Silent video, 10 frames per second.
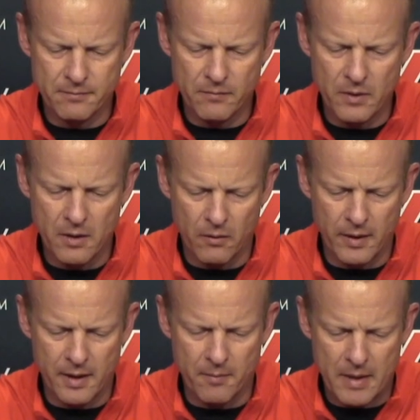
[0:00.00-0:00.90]

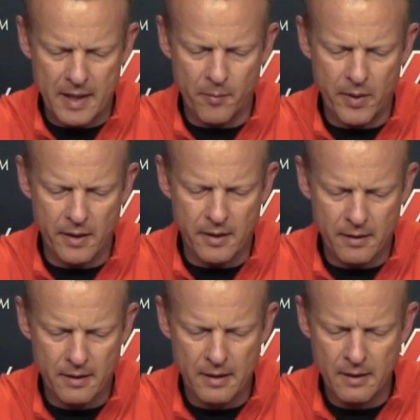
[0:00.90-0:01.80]
in my
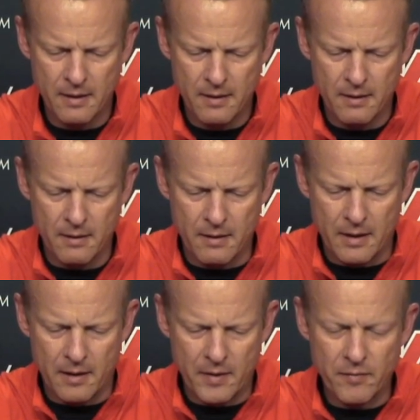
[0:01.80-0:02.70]
opinion, they've